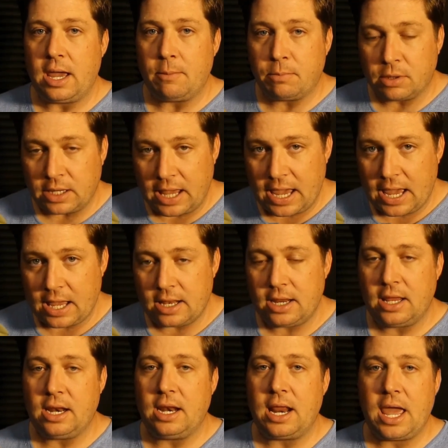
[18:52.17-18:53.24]
a plan
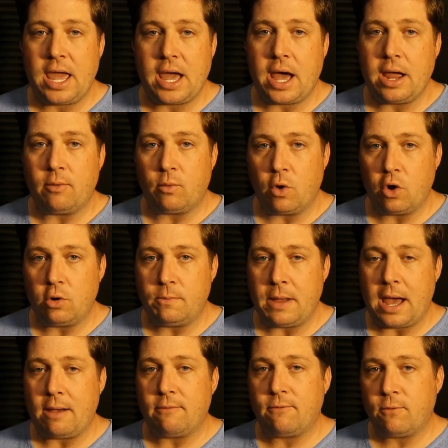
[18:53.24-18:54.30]
and an AI
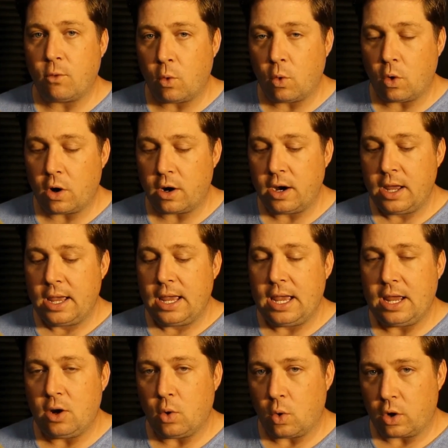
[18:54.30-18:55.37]
roadmap for
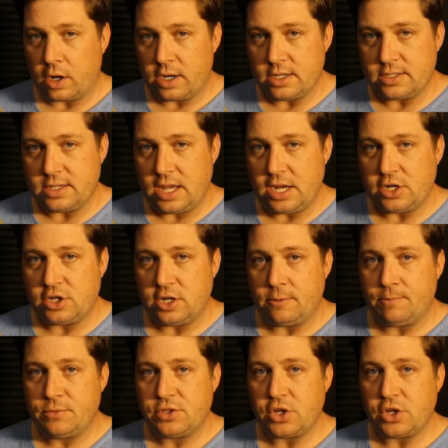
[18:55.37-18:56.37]
an organization.